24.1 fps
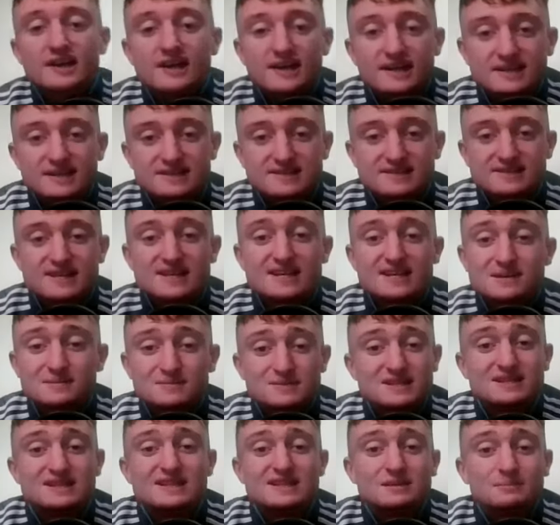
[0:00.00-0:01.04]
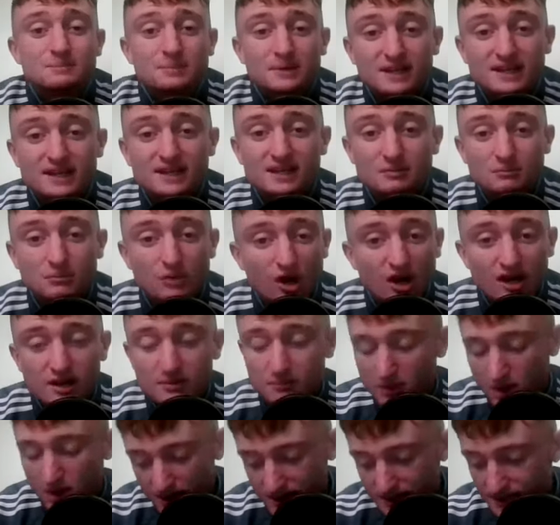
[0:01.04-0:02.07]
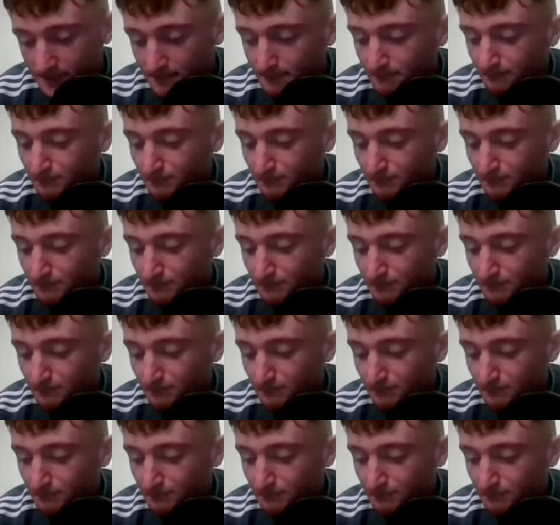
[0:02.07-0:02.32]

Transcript: He seemed to keep it in my mind.